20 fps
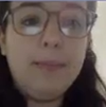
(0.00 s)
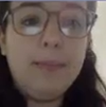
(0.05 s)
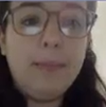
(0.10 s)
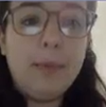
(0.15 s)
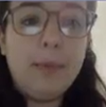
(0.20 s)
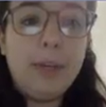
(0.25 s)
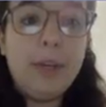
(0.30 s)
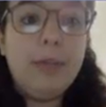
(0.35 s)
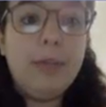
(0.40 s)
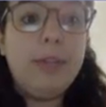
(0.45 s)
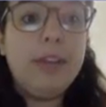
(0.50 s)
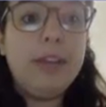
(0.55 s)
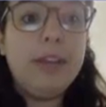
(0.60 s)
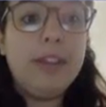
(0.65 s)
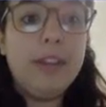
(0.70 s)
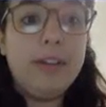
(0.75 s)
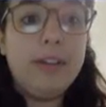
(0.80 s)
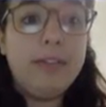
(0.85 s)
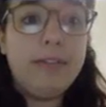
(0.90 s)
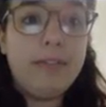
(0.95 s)
What do you think
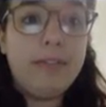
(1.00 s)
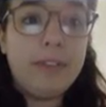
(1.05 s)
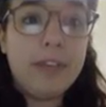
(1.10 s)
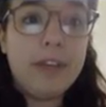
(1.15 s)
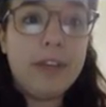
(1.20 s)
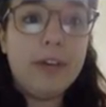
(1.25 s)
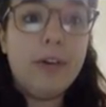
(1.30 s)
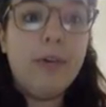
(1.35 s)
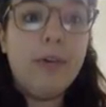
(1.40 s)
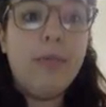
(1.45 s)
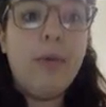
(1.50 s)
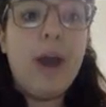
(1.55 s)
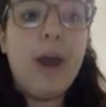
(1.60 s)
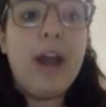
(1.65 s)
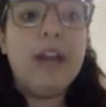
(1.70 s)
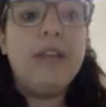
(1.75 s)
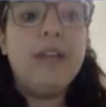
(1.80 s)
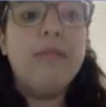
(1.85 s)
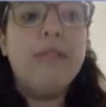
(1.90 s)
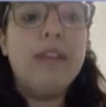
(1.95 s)
they feel?
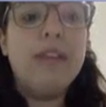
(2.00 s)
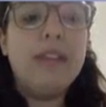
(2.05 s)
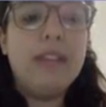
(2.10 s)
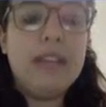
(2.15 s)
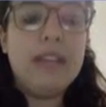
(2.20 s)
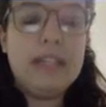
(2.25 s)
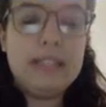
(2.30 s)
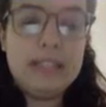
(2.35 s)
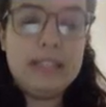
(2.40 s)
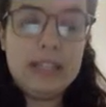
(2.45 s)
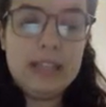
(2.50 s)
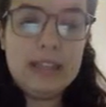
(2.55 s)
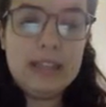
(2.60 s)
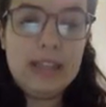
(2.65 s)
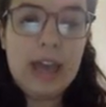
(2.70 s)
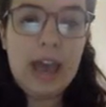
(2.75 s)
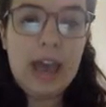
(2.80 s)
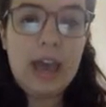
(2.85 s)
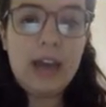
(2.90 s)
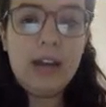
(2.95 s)
Why do you think they did
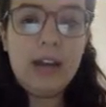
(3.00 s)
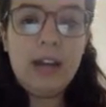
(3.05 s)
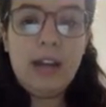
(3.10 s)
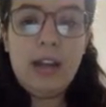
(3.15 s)
that?